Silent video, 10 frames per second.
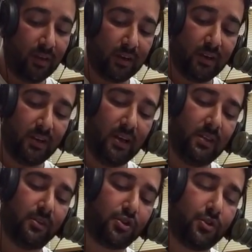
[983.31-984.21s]
could
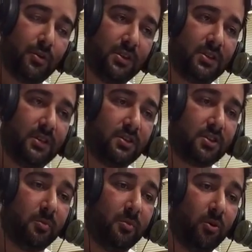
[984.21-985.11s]
gain the trust and
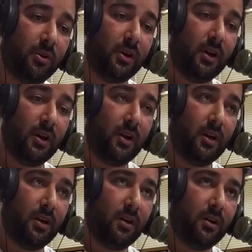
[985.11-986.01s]
support
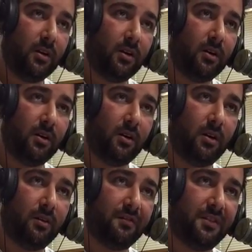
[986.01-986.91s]

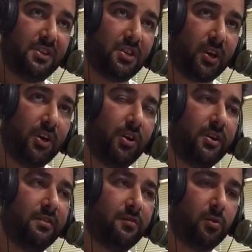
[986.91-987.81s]
of the
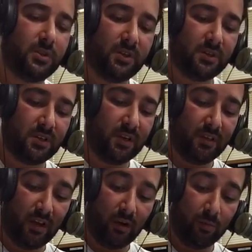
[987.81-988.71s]
security forces in
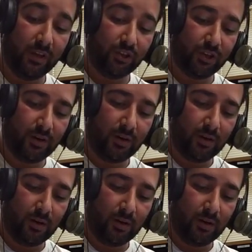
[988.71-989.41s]
that region.